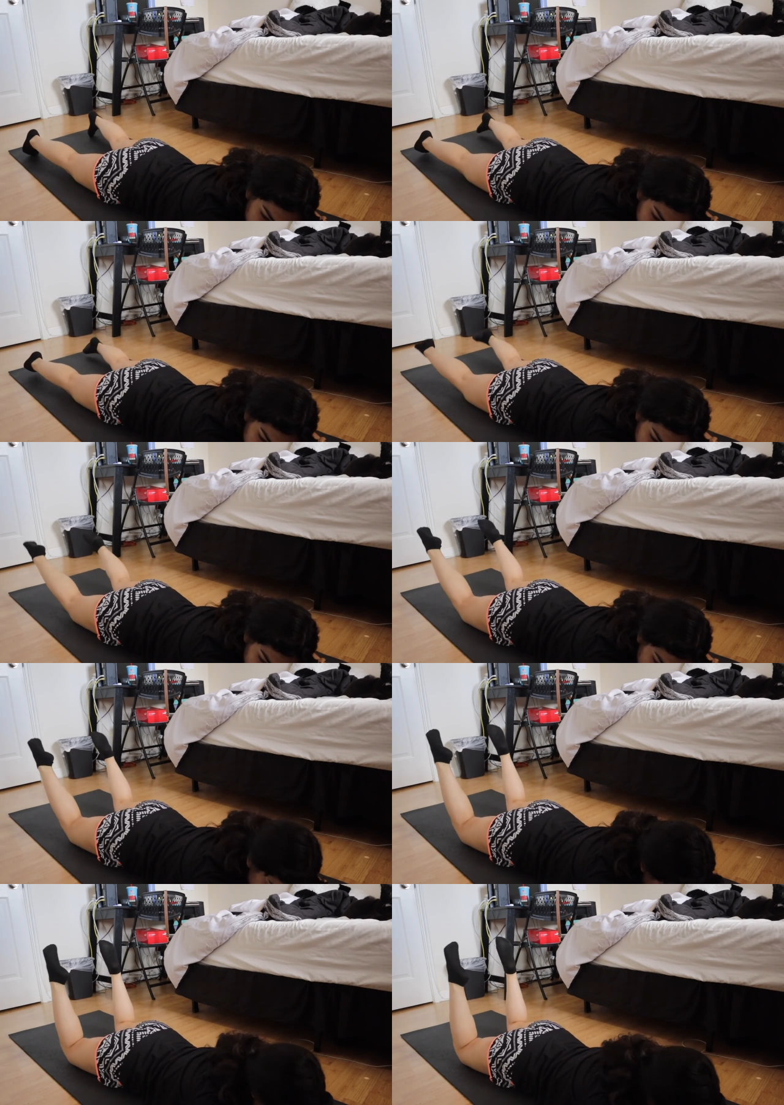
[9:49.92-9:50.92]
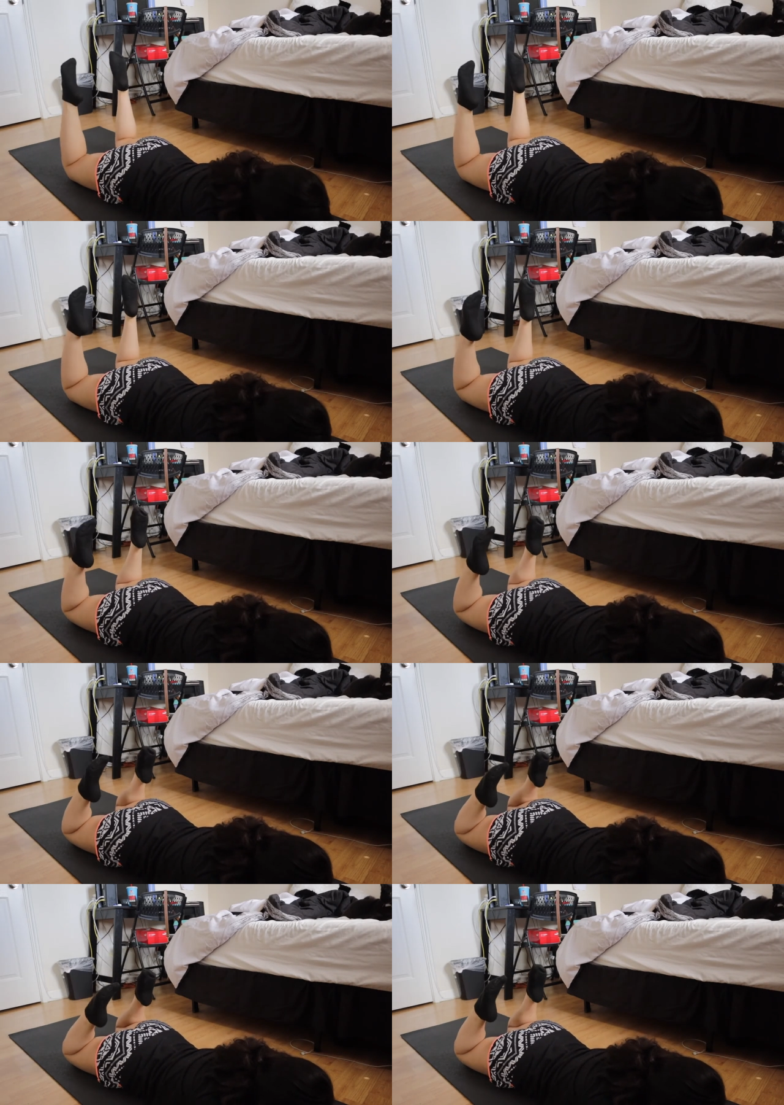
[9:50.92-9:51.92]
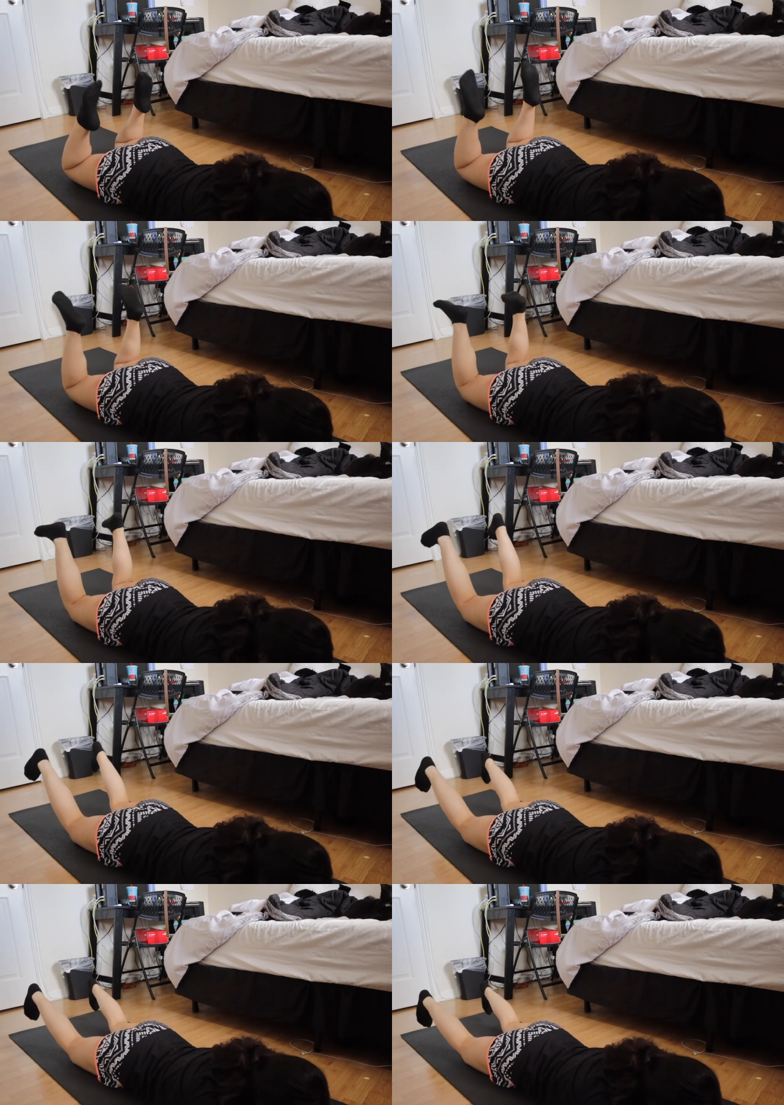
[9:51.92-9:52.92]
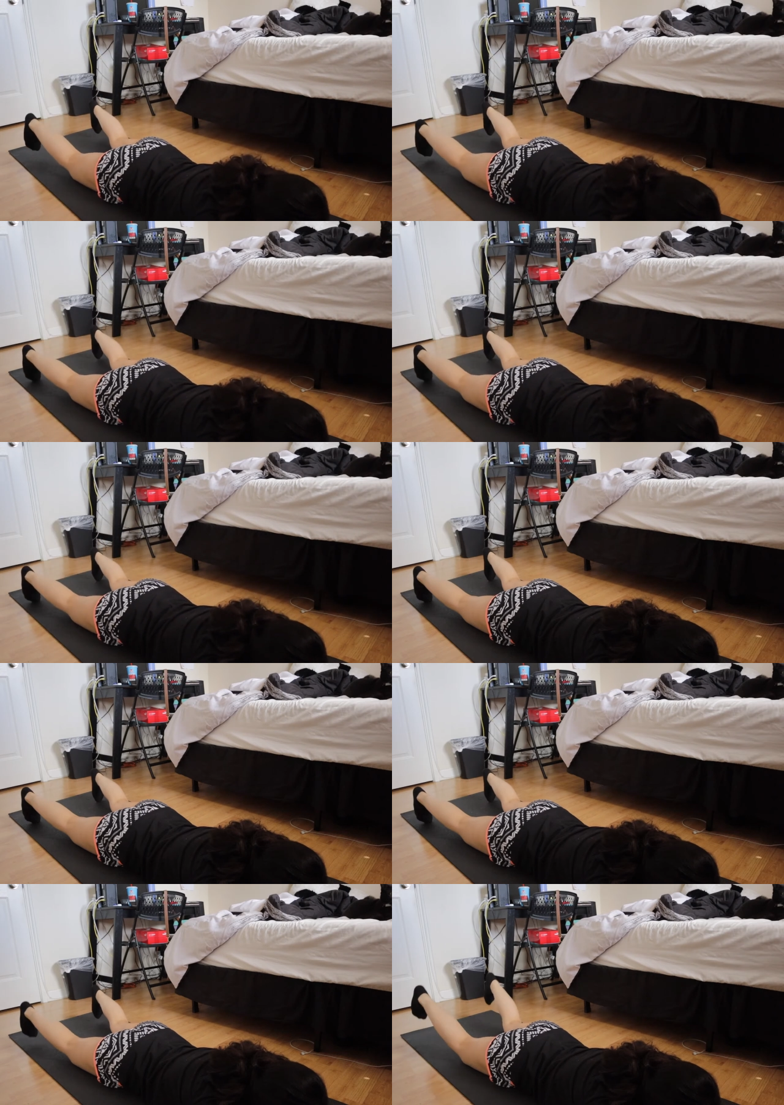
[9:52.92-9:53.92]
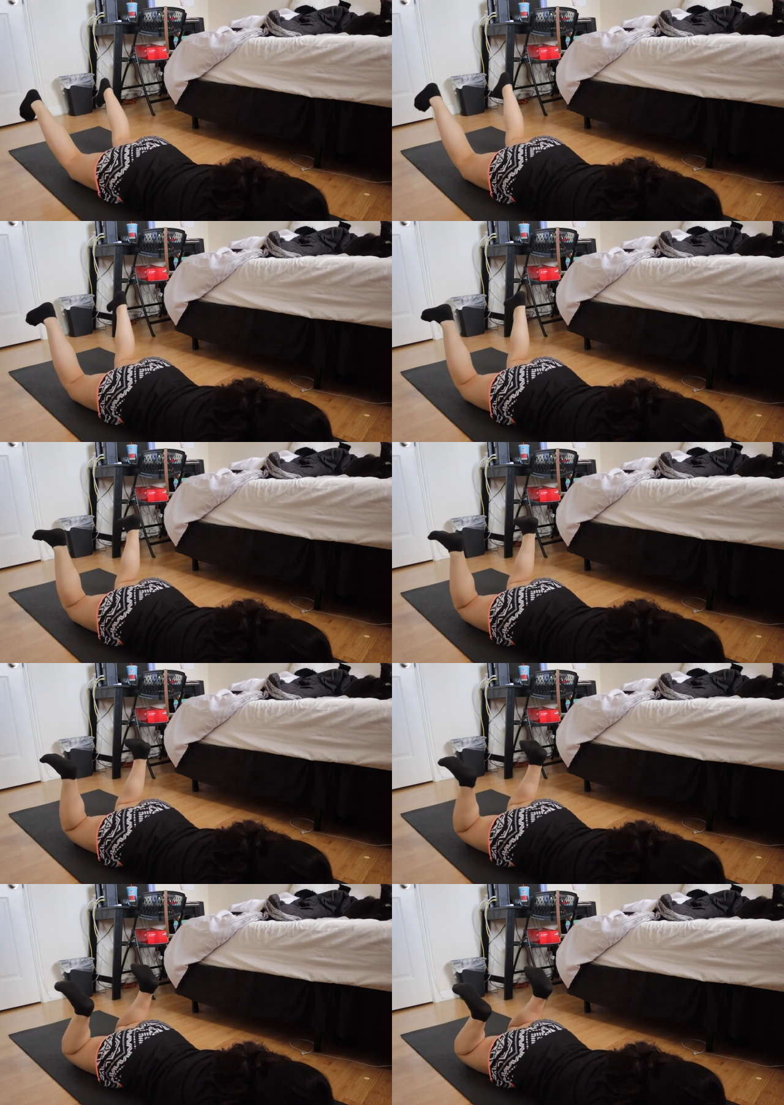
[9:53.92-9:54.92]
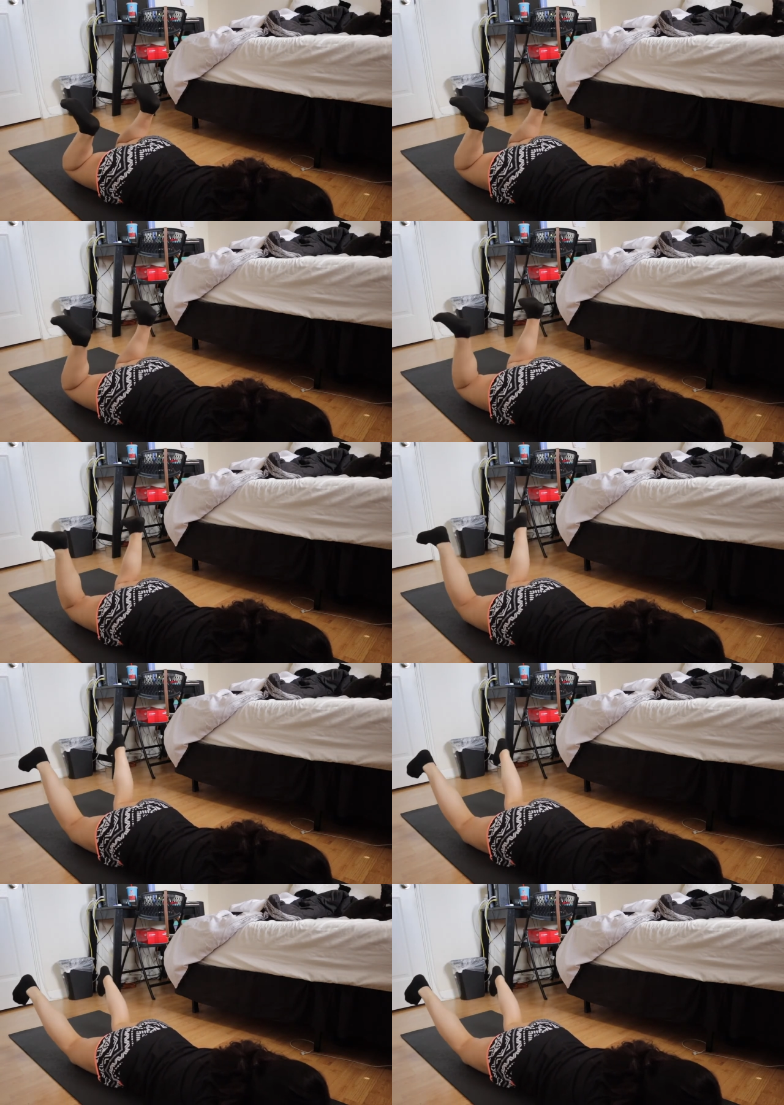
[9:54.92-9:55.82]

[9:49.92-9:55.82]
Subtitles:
(no speaker visible)